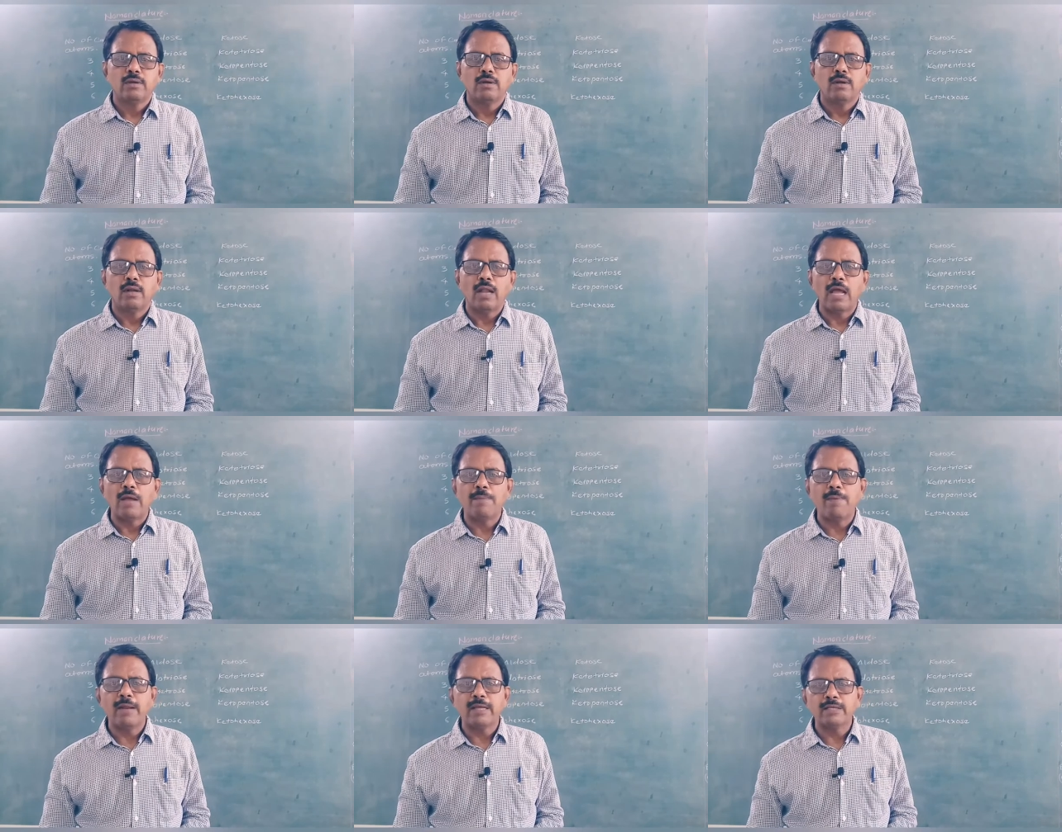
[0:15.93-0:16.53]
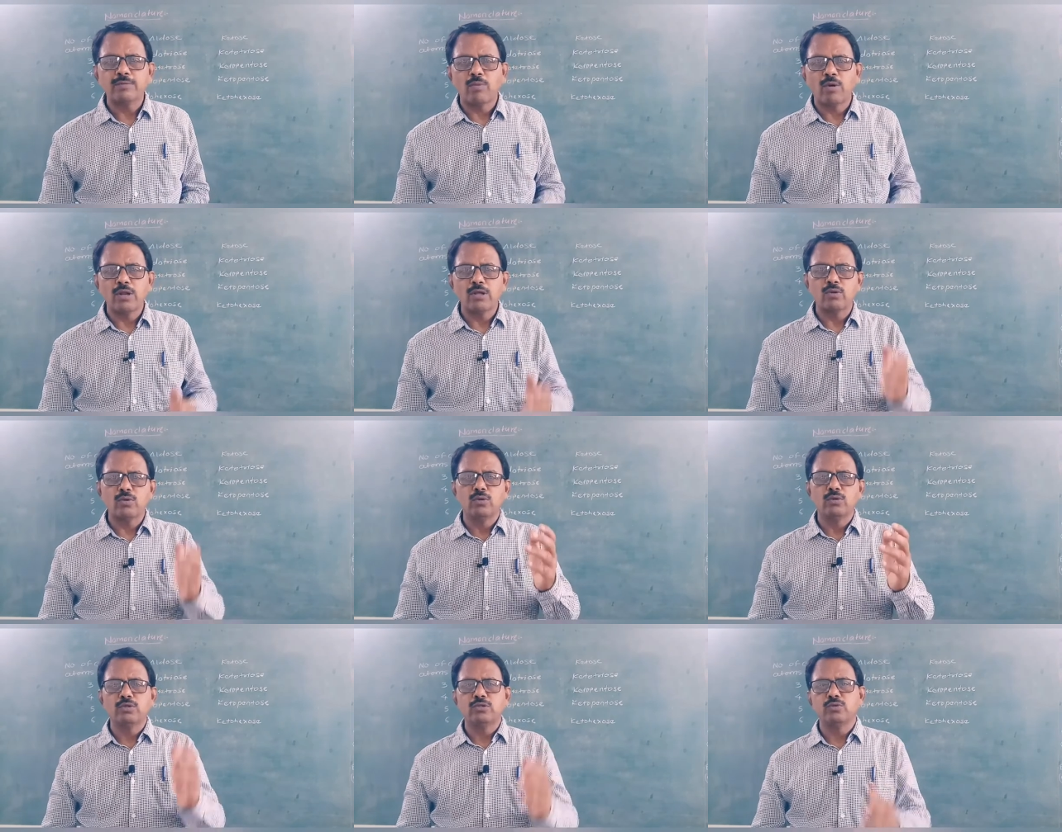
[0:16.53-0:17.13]
Lifeless
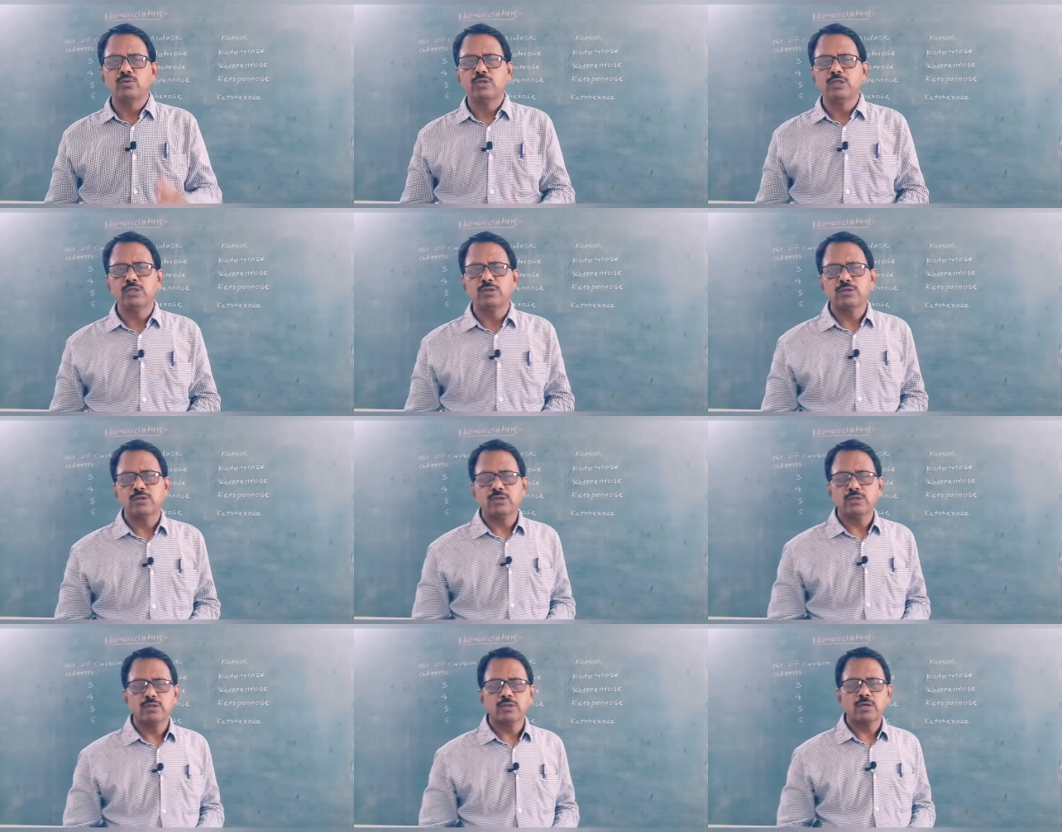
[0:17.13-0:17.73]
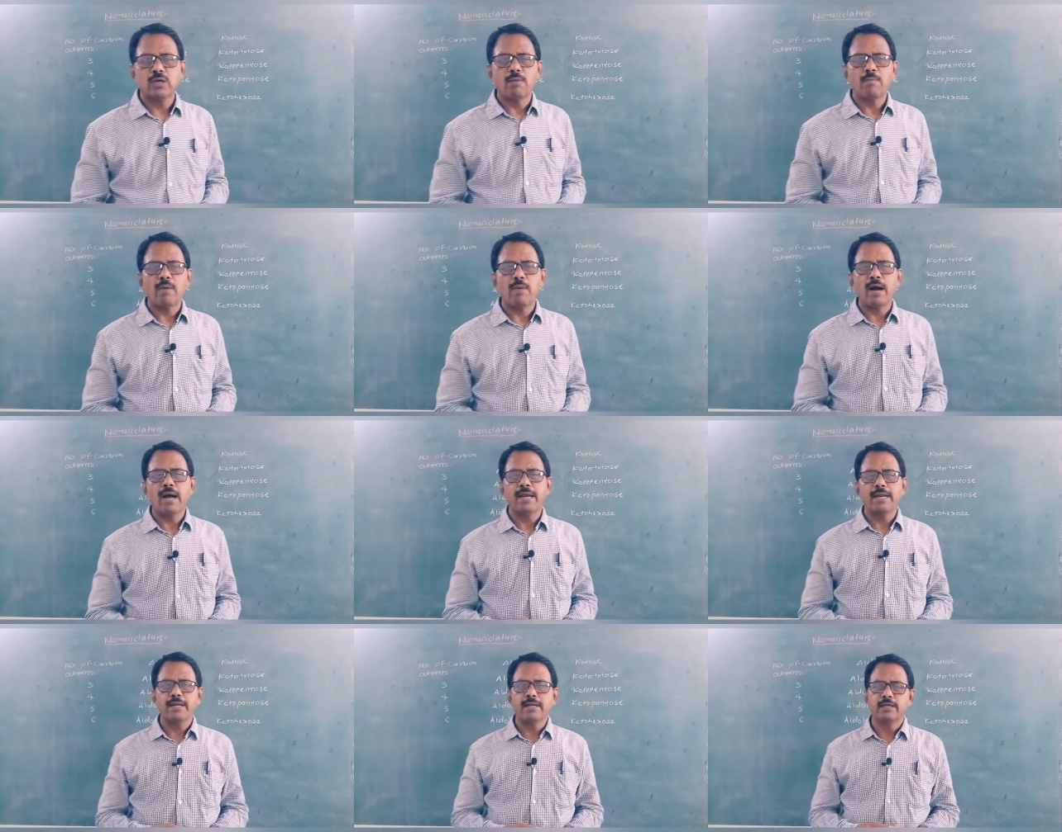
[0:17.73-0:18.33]
molecules which
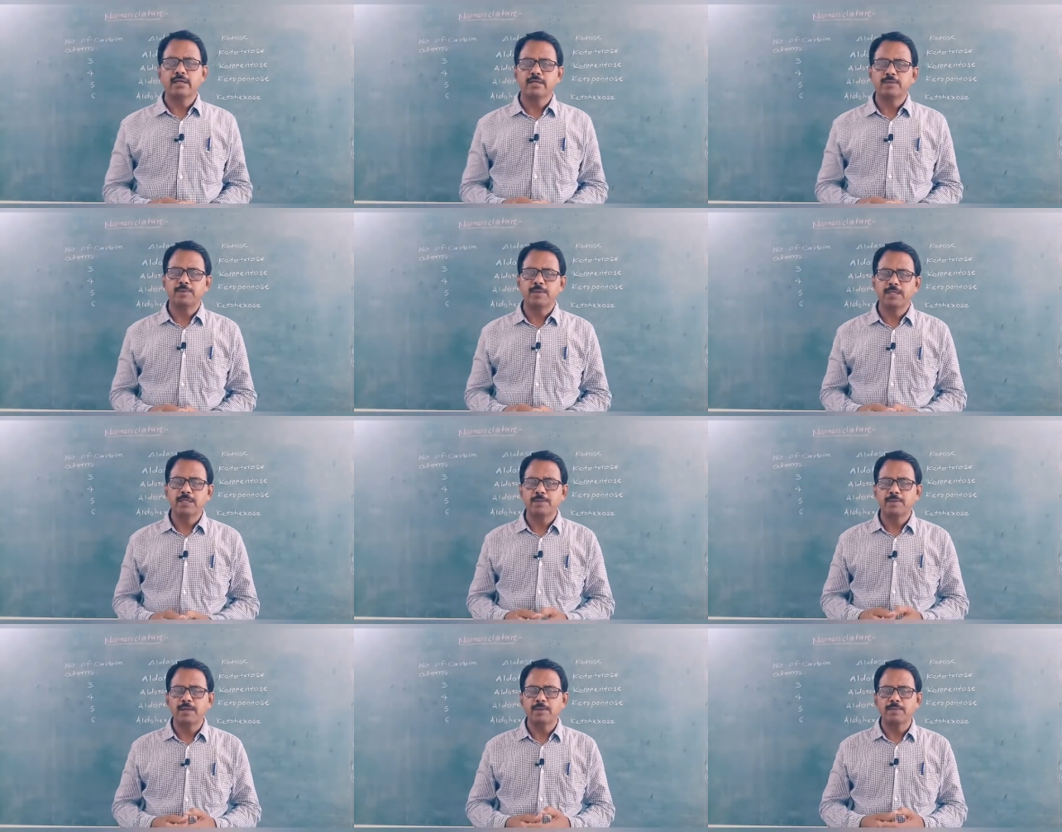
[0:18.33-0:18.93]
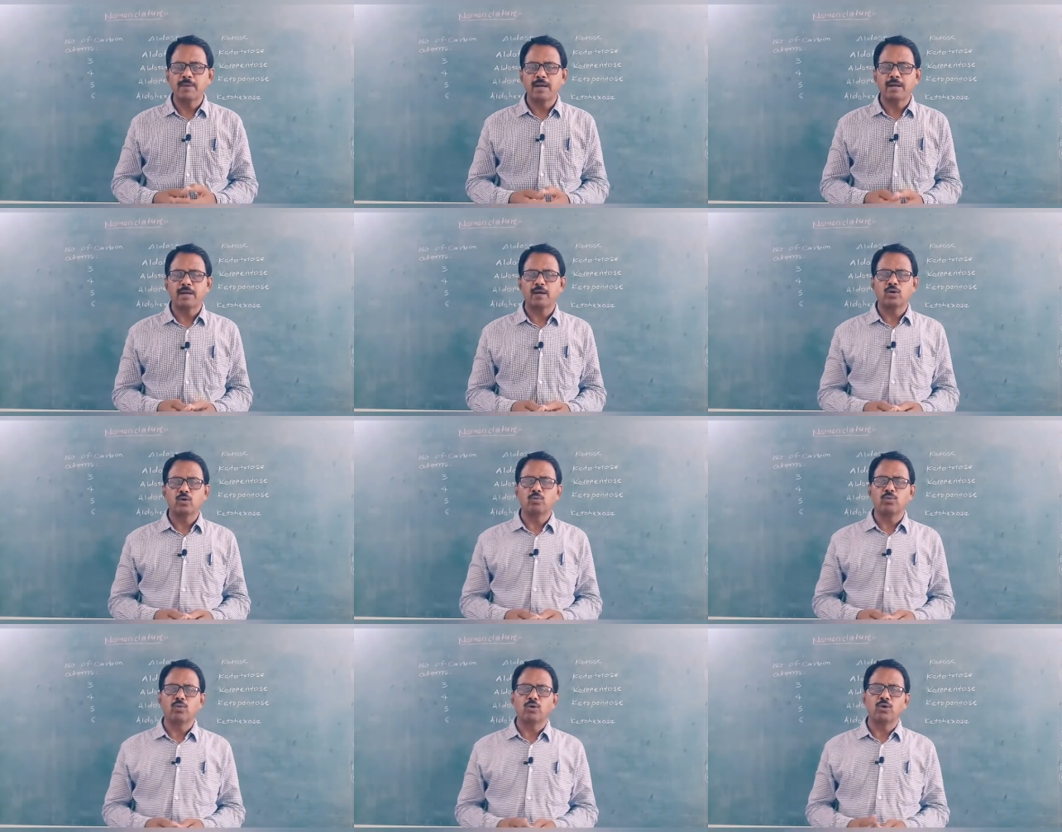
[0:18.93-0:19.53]
combine in a specific manner
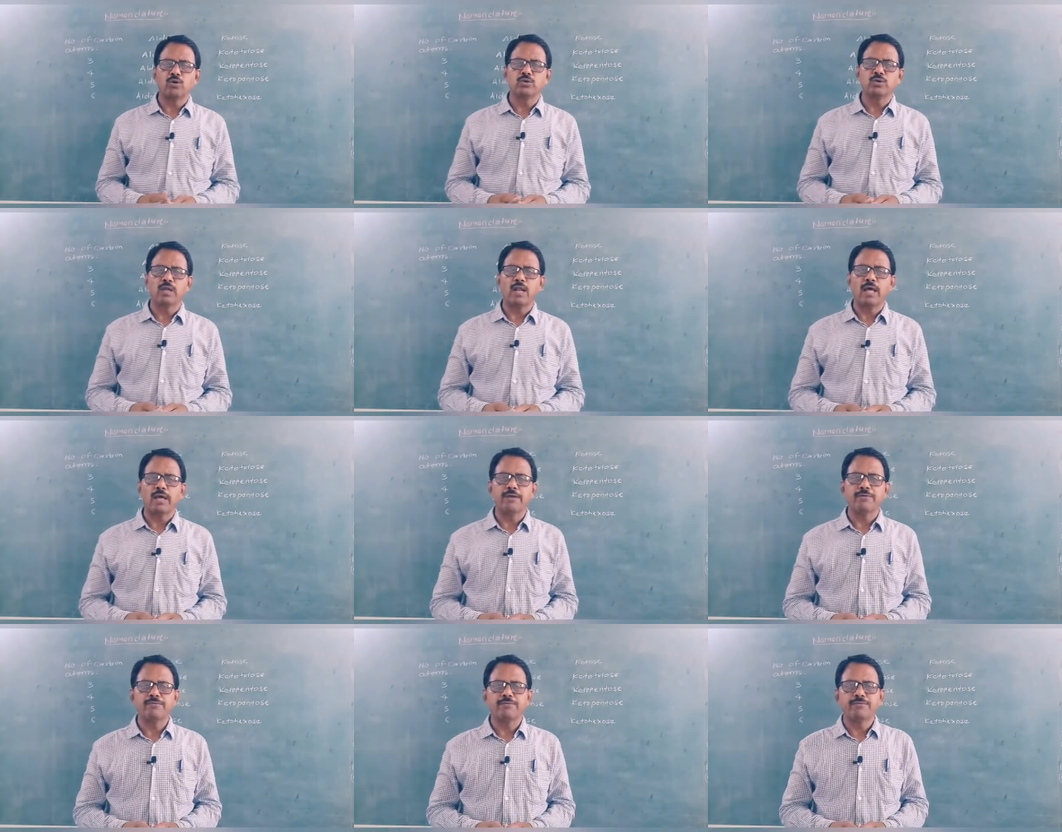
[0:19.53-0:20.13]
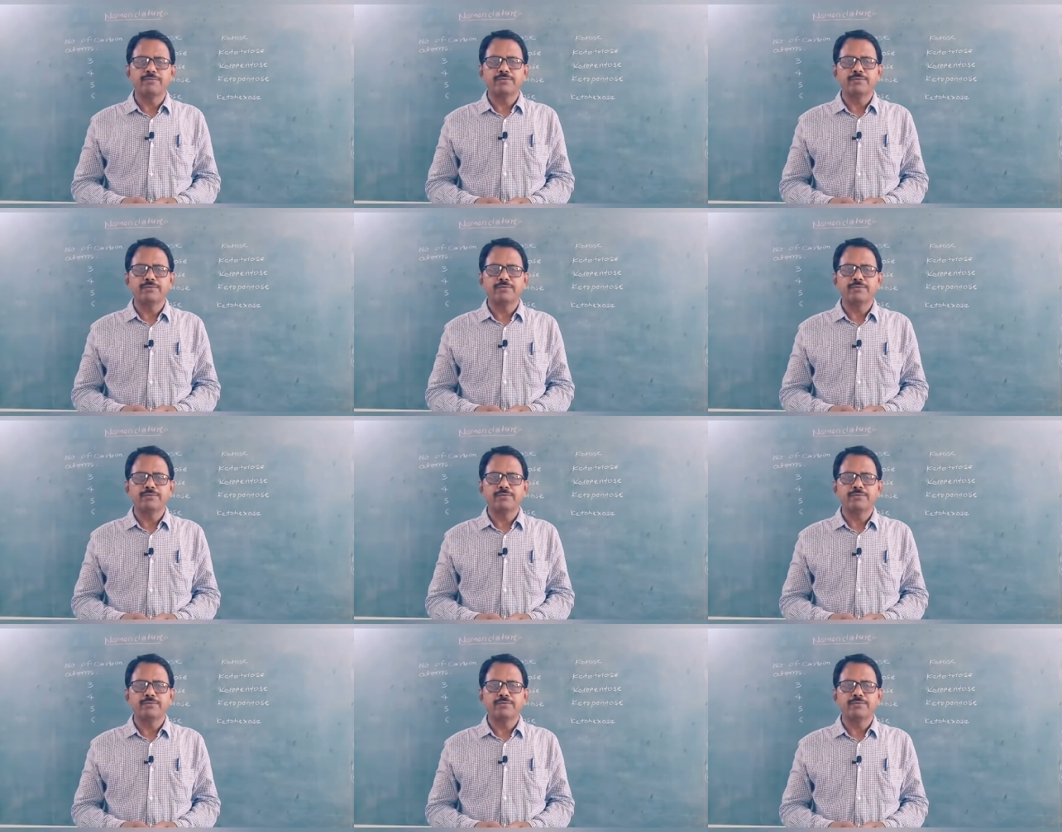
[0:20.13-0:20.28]
to produce life